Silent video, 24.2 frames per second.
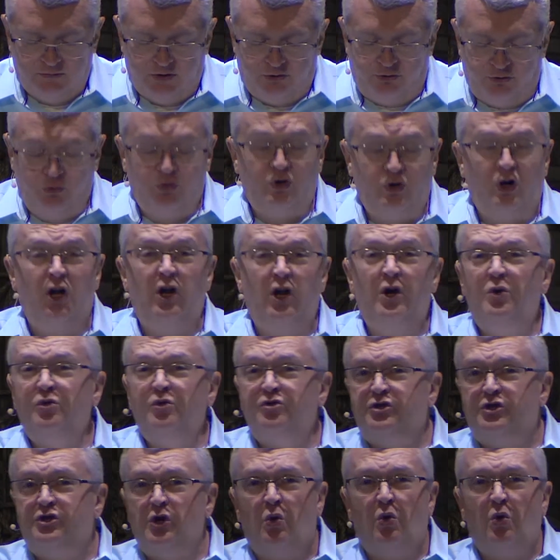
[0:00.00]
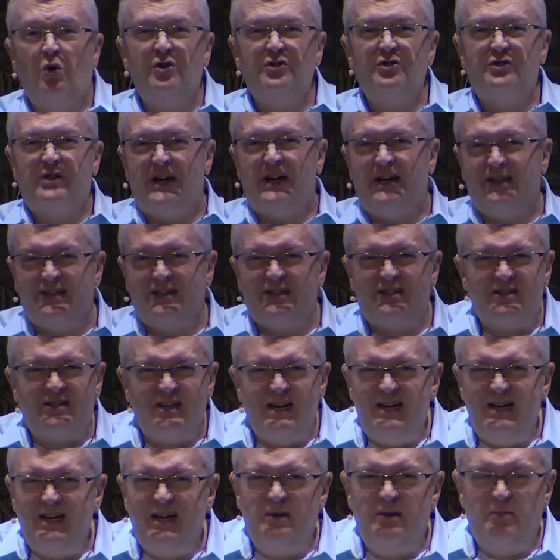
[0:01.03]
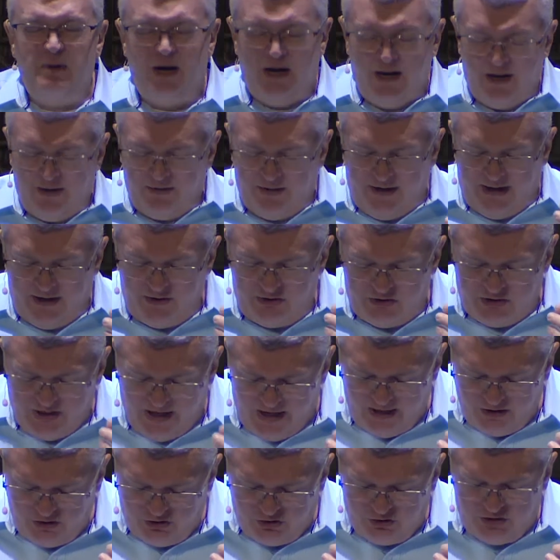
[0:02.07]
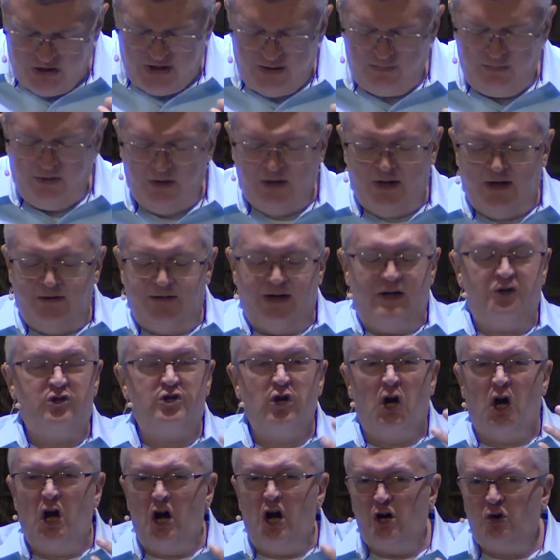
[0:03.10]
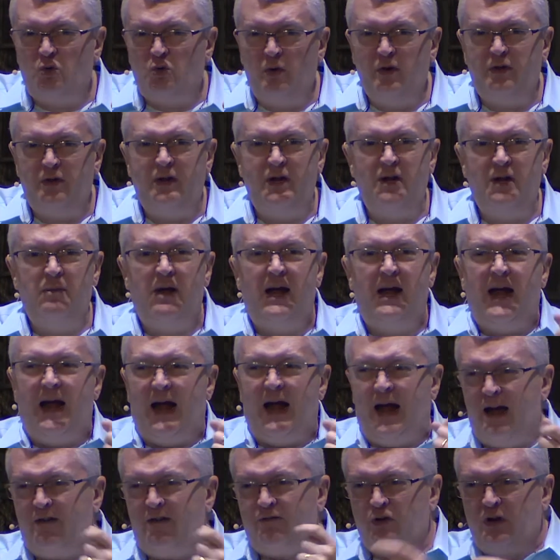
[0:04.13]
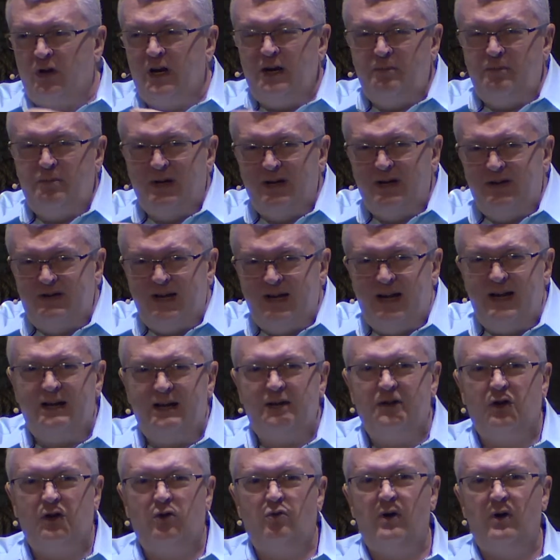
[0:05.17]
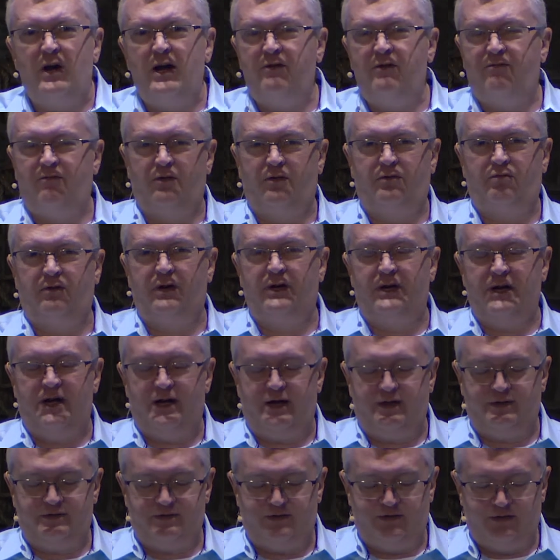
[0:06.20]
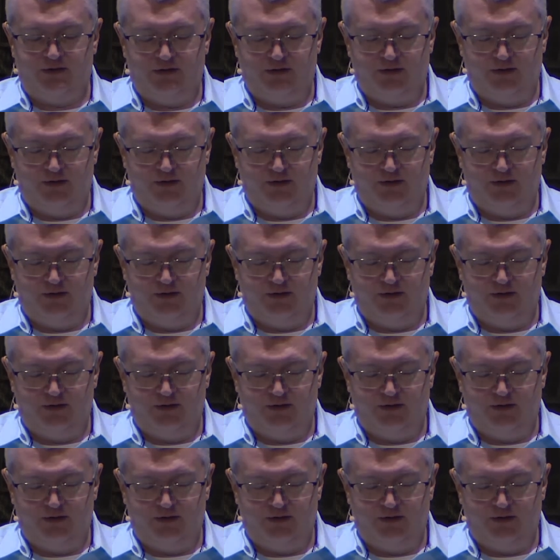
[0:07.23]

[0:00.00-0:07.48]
Through closed doors, they had seen him, they had touched him, they talked with him after he'd been dead in the grave for 3 days.